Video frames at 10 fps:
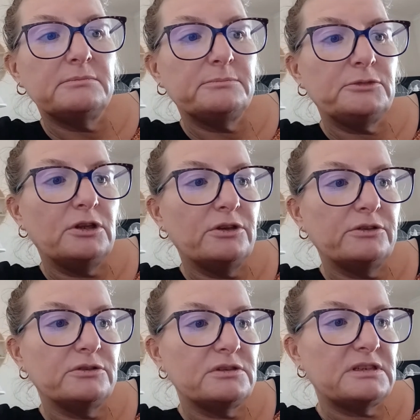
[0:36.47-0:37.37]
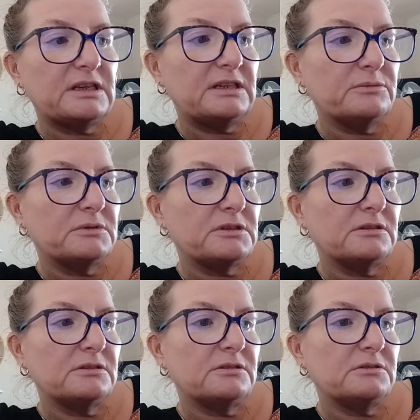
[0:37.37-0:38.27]
locals said it wasn't
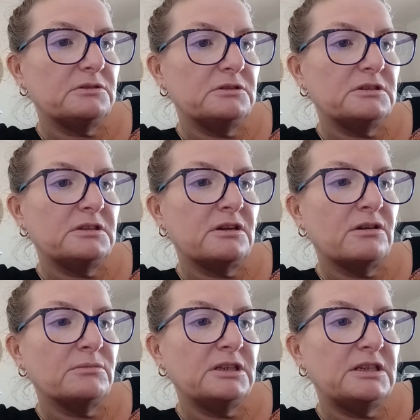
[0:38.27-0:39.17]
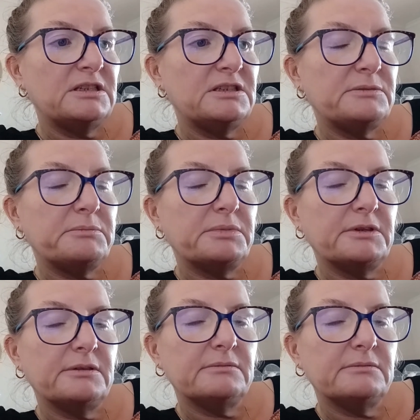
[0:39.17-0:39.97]
as good as it normally is, but